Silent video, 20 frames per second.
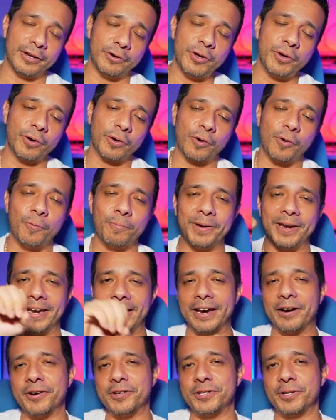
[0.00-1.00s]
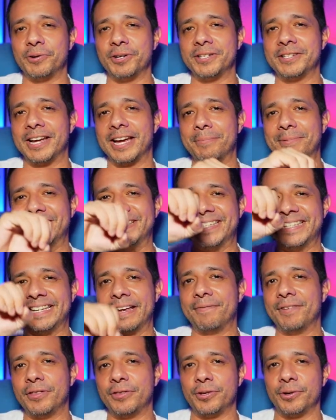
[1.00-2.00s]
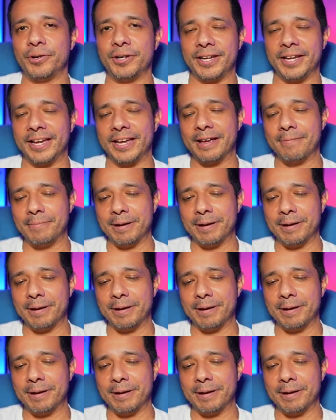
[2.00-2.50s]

Open in Arizona time is 7:30 a.m.